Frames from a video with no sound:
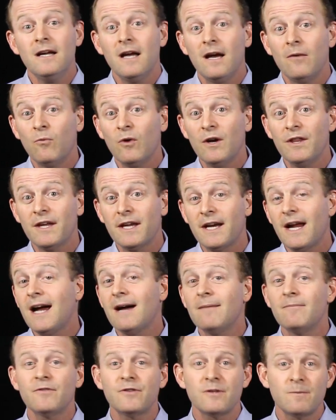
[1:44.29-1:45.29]
and when that
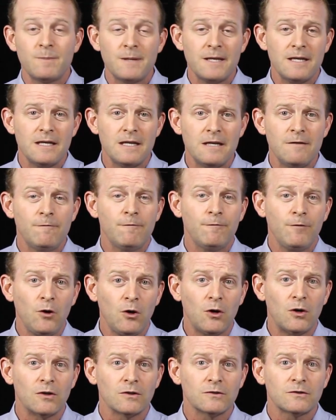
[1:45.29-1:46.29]
happens, the PE
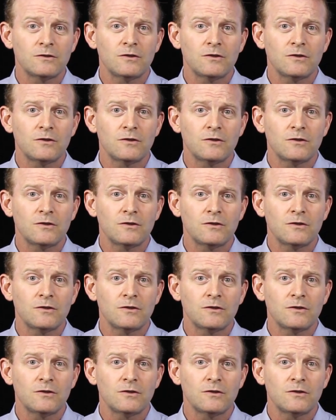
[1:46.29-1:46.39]
falls.